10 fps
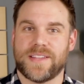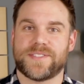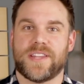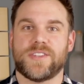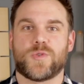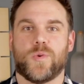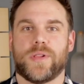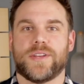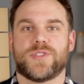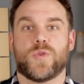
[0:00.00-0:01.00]
and Sunday
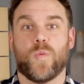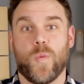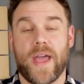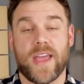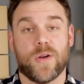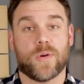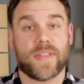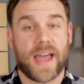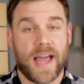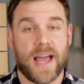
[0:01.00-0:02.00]
school is the way or
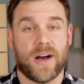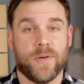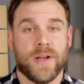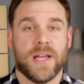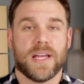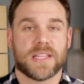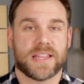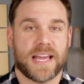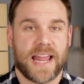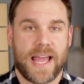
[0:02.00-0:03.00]
the how
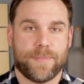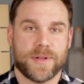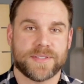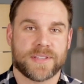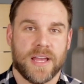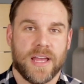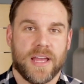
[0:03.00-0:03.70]
that happens.